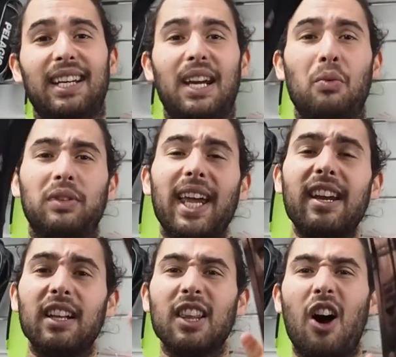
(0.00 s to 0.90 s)
It will
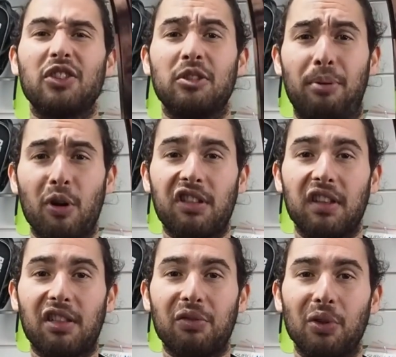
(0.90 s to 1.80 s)
take a lot to push
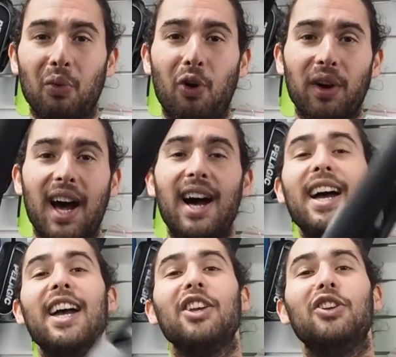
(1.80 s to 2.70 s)
this through the water.
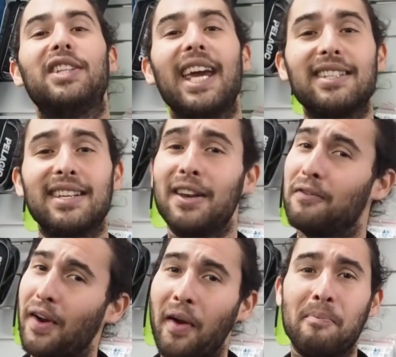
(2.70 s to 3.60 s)
You tend to need
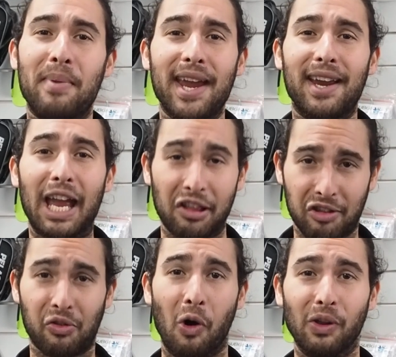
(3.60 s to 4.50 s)
very big and
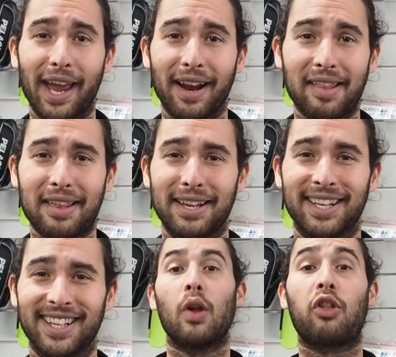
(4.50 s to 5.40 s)
strong legs.
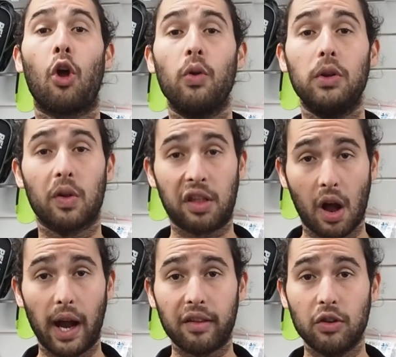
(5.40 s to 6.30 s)
So your
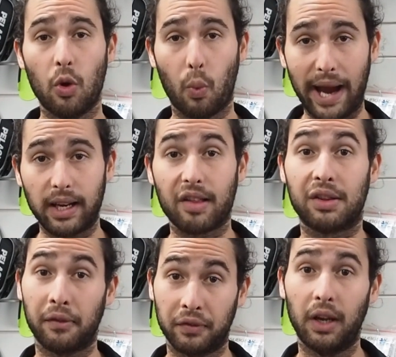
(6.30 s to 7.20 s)
size and your weight is
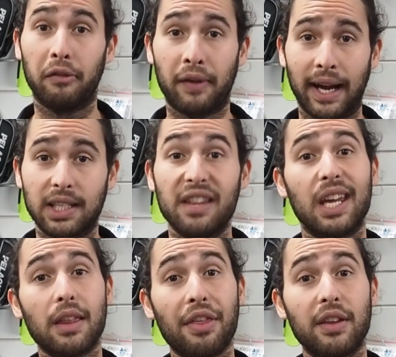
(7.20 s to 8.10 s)
definitely a factor.
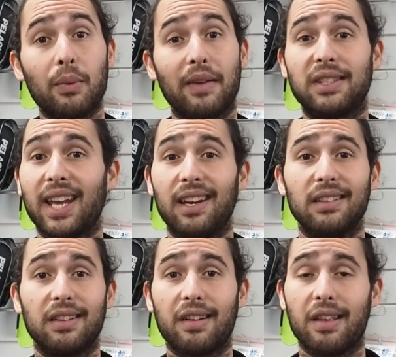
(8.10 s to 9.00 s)
The other thing that we have to take
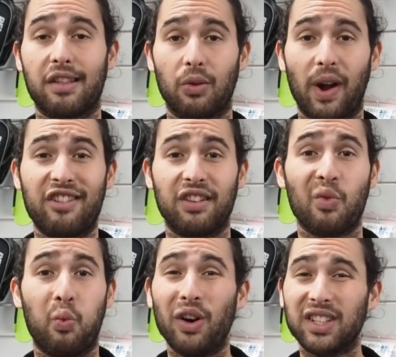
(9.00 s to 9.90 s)
into consideration is
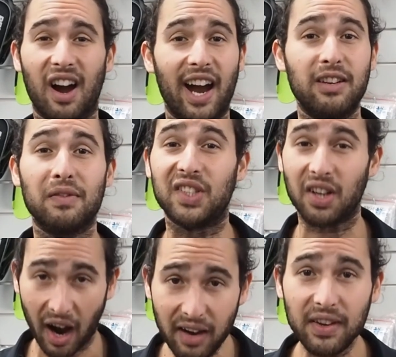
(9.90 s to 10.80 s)
what kind of
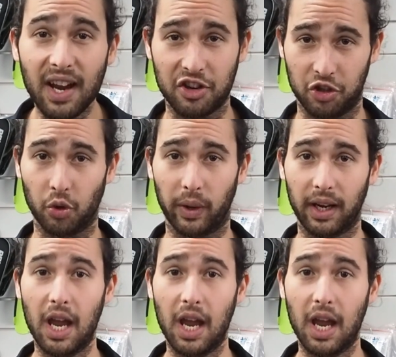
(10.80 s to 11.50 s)
diving are you doing?